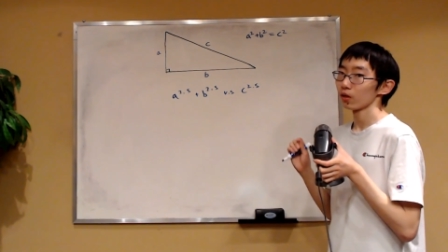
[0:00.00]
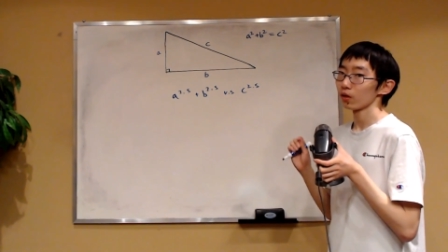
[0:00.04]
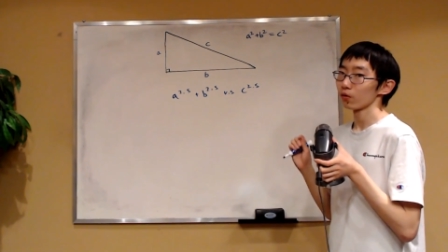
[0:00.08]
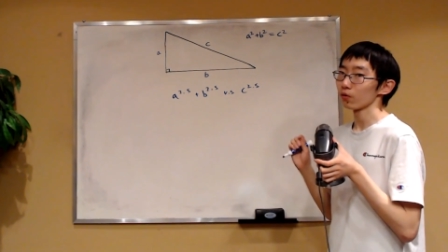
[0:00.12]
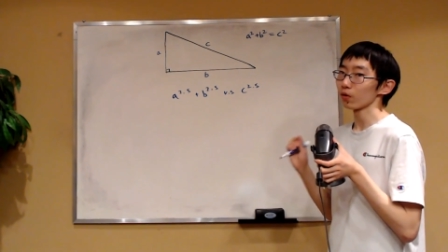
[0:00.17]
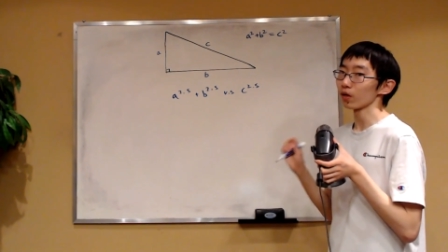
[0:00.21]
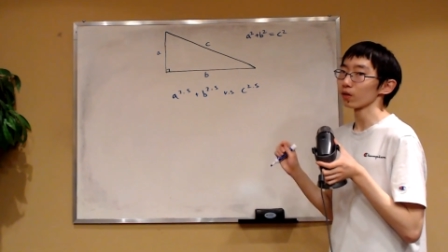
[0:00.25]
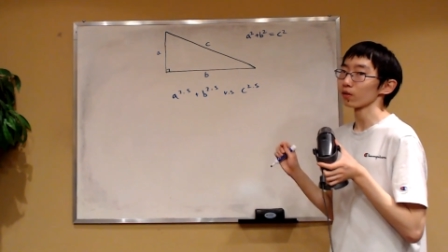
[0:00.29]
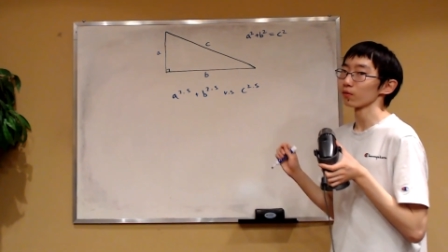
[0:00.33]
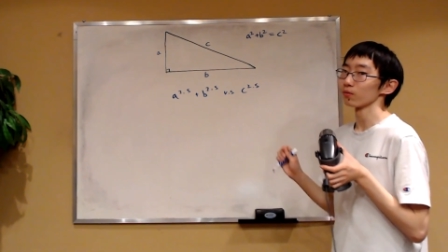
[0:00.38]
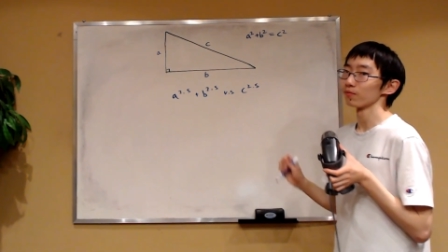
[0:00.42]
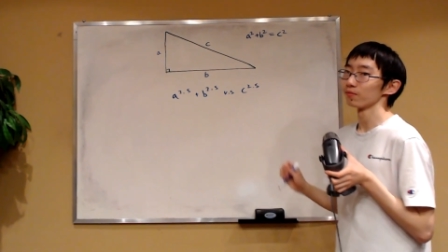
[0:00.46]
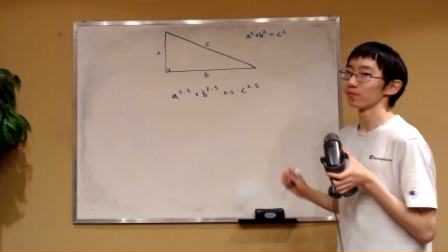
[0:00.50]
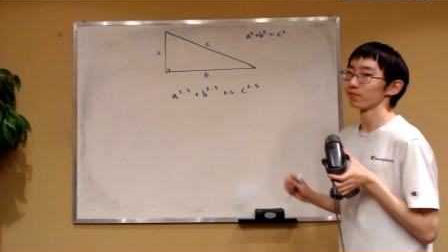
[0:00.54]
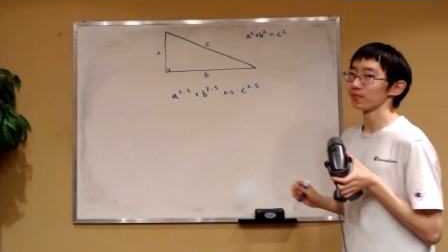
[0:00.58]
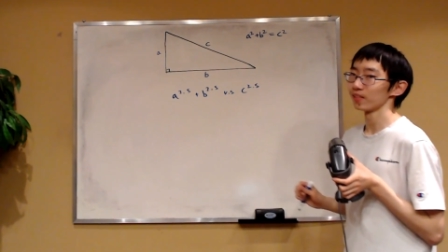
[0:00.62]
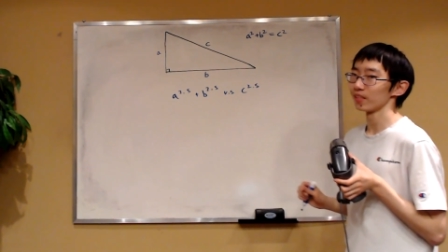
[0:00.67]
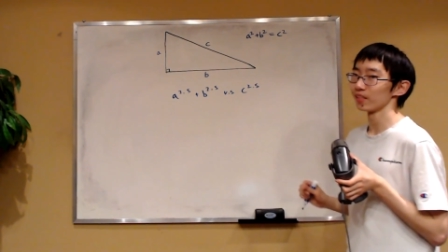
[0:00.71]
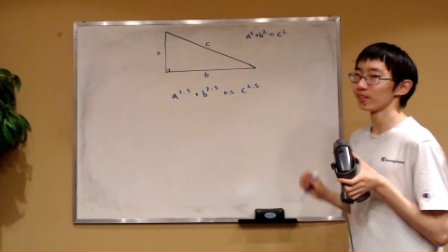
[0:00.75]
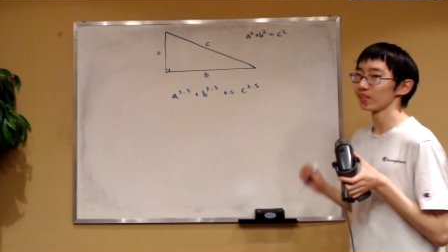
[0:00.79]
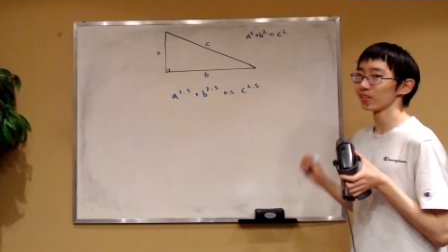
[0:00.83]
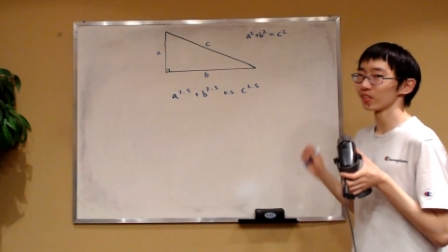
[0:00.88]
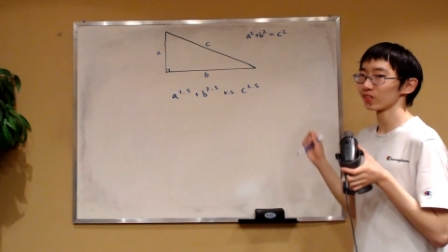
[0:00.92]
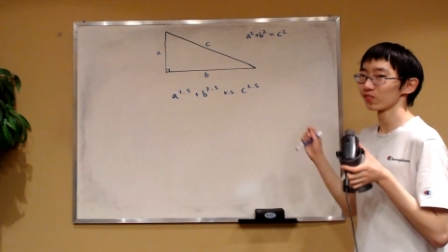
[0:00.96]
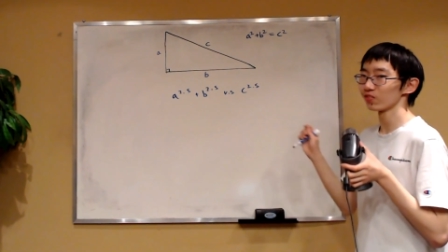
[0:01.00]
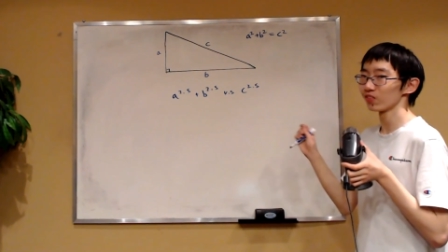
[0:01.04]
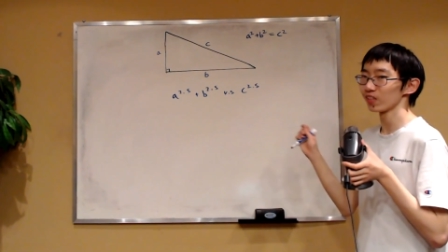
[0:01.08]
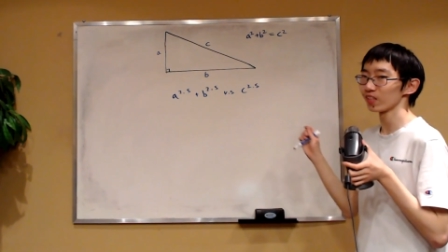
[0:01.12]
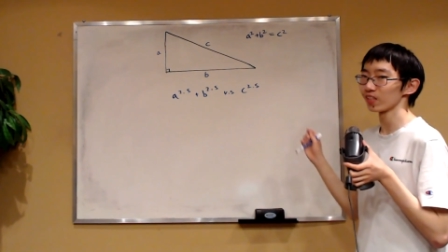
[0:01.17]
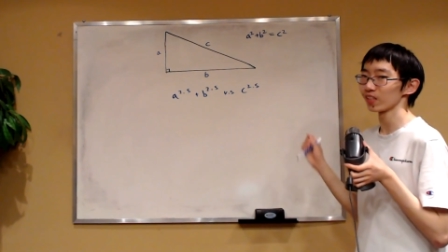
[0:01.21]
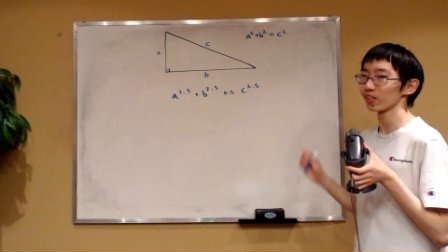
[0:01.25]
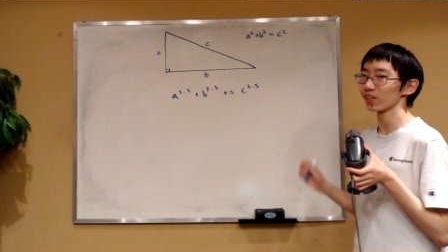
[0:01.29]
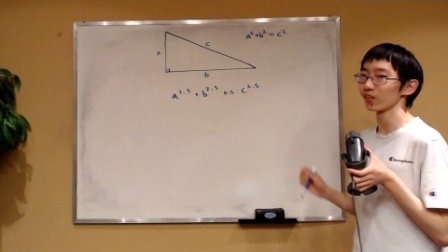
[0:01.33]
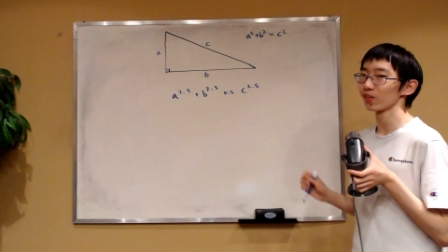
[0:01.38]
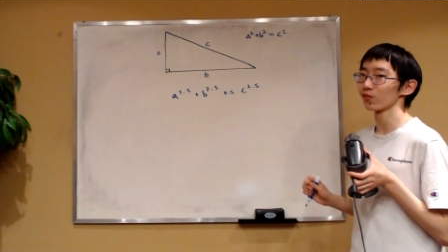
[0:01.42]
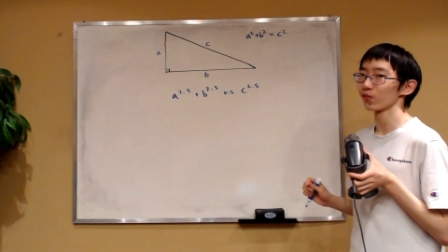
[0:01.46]
Well, in this
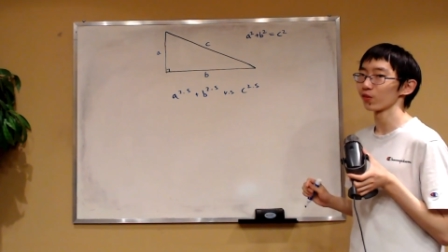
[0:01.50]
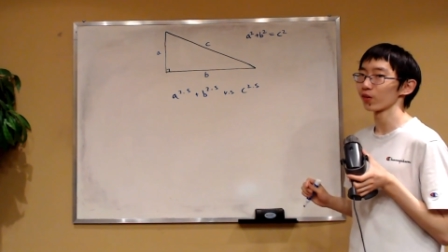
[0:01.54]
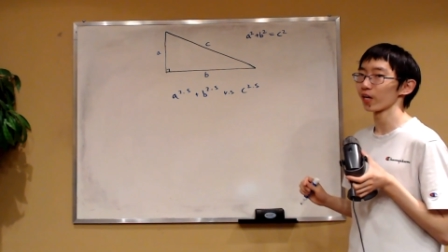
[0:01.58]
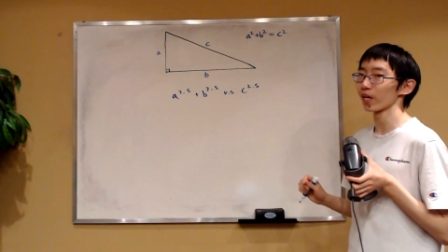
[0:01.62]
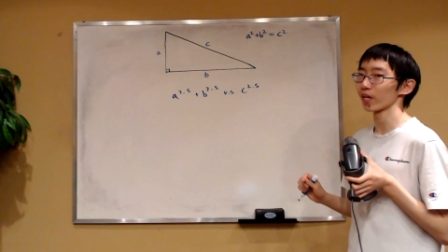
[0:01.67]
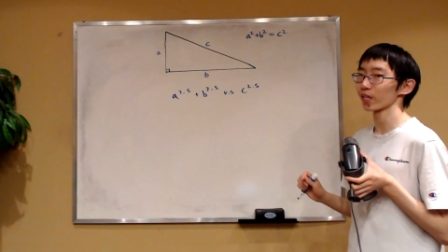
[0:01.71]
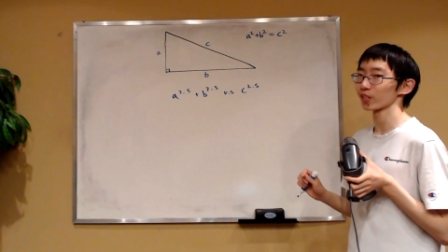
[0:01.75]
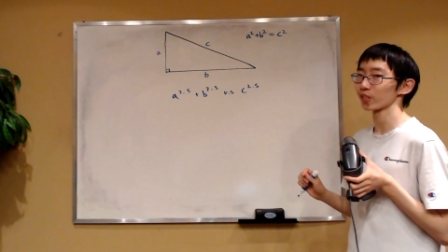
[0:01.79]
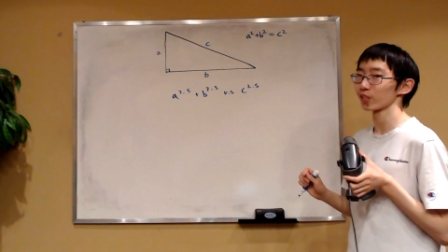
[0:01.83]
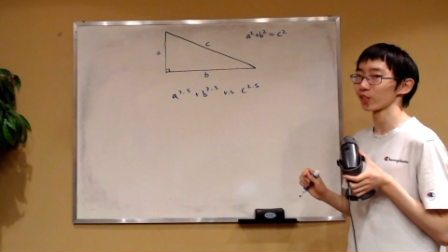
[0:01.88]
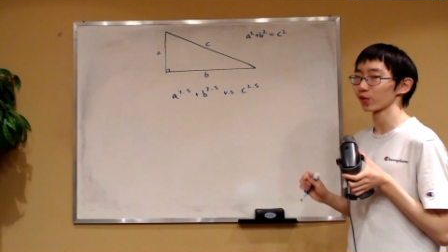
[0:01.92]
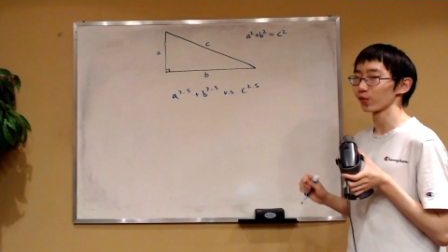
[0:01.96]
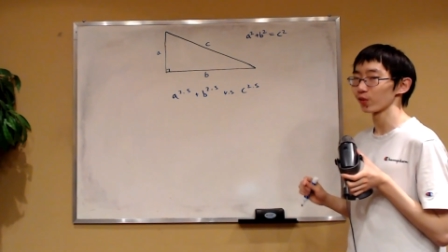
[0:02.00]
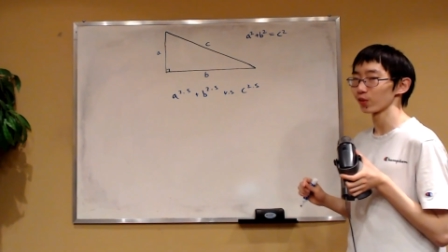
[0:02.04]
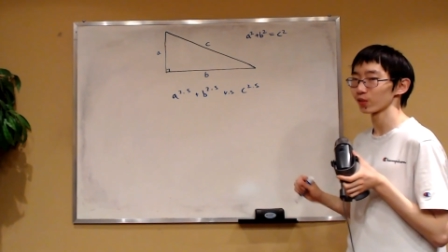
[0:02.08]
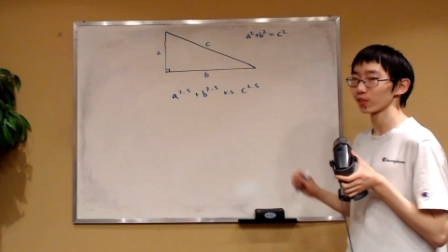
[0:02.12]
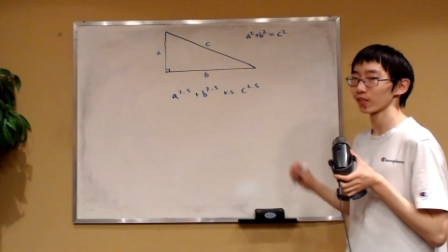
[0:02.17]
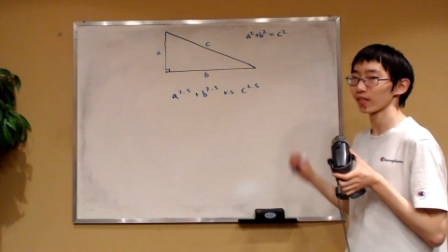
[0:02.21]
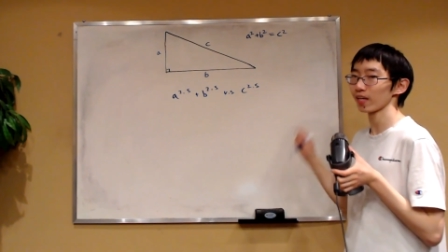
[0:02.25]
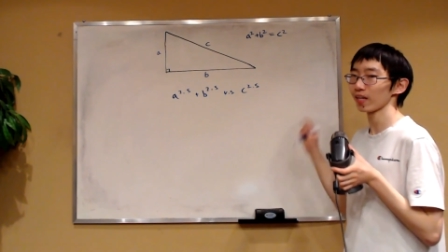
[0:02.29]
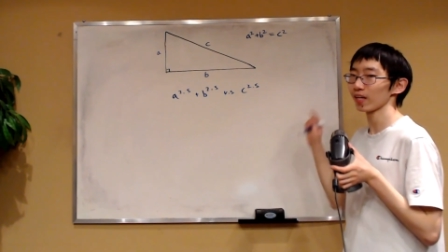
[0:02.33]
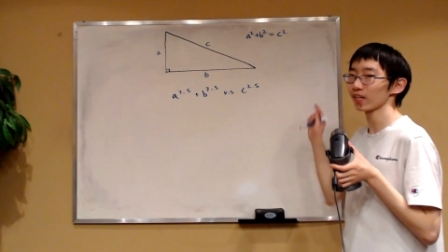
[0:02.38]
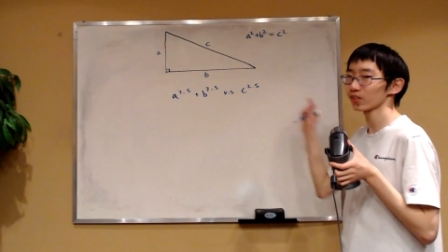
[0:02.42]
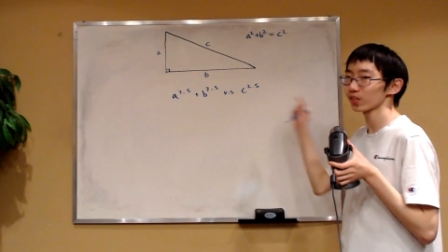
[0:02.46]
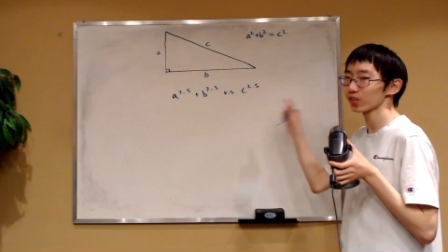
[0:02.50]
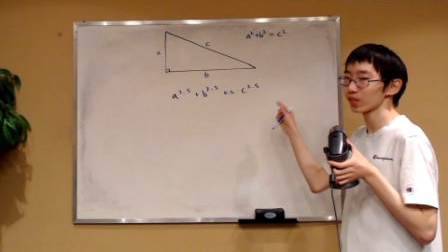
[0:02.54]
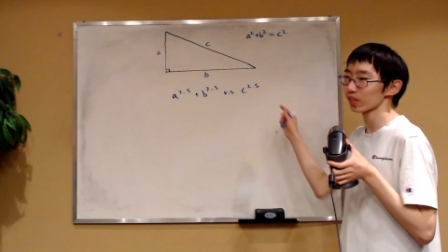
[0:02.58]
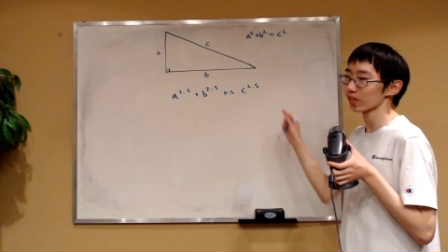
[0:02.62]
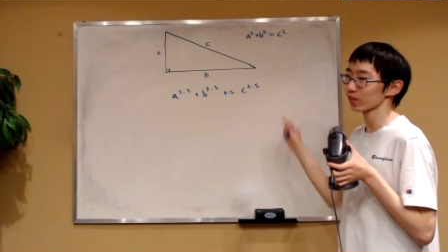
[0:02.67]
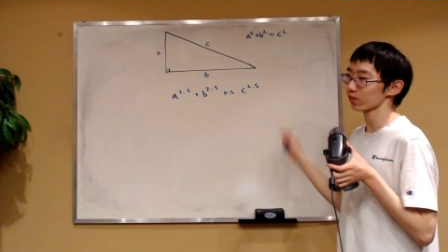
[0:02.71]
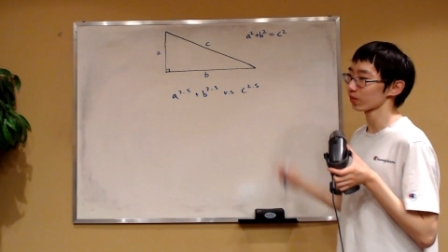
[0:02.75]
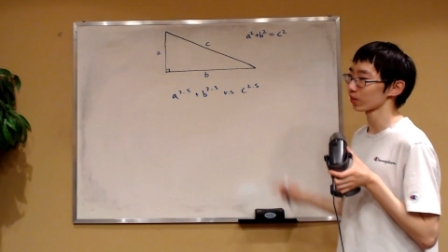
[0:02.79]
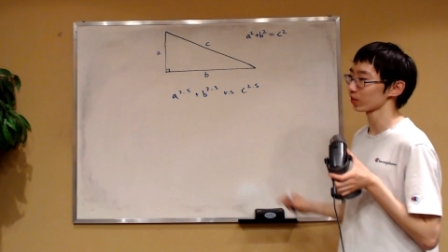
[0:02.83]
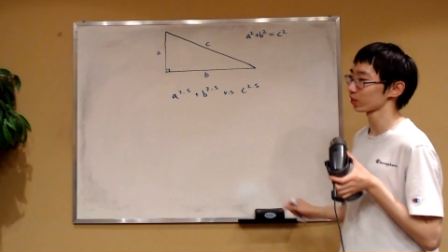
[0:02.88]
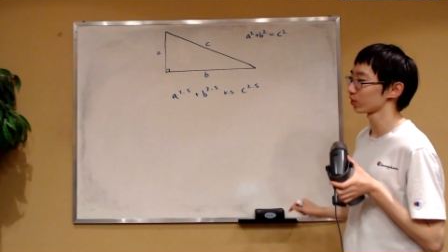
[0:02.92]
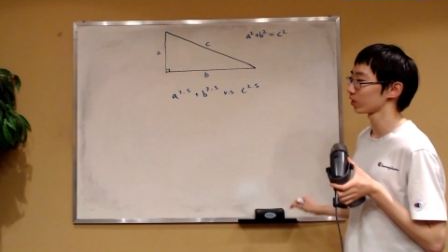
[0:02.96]
video, we're actually going to answer
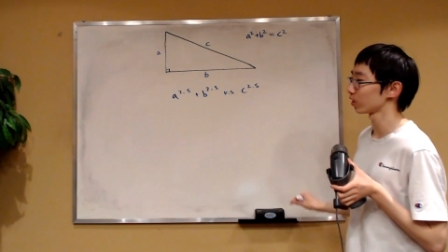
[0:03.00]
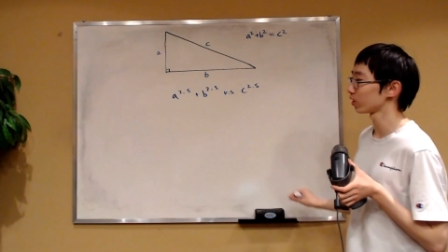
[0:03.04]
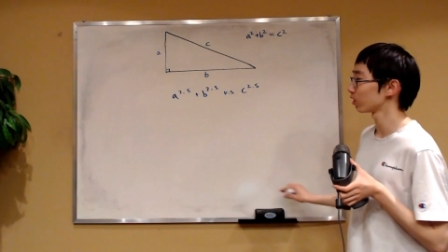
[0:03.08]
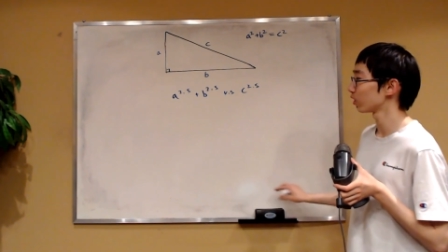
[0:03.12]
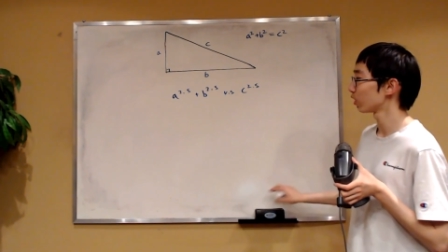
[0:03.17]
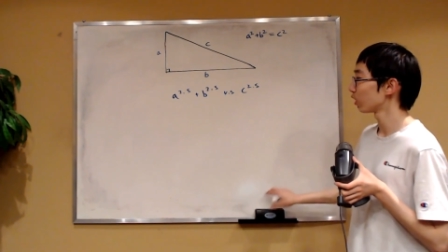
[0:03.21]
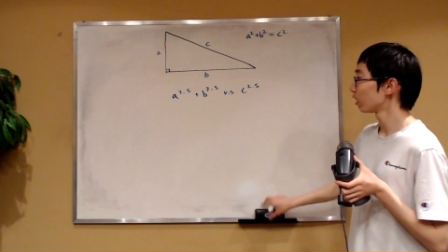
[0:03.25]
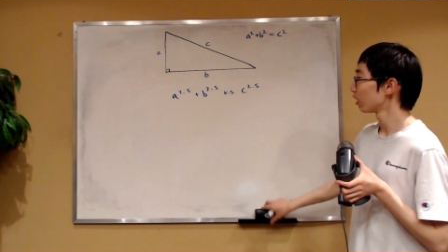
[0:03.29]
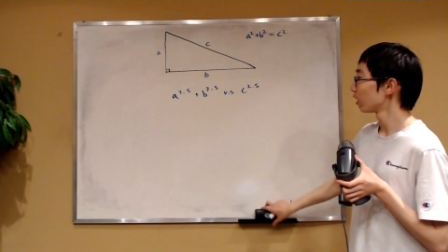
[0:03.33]
that question.